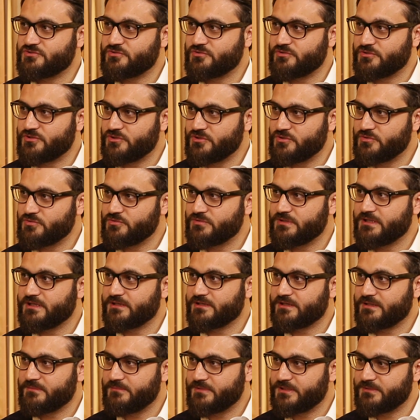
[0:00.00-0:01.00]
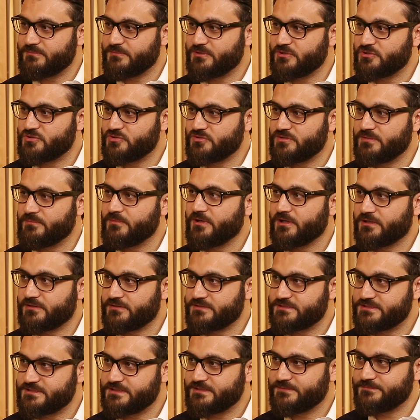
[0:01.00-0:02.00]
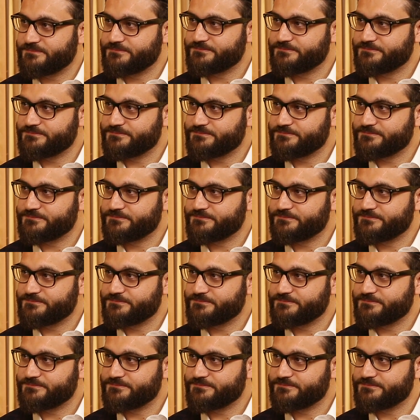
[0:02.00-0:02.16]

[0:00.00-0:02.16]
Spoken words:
to renew their commitment to democracy.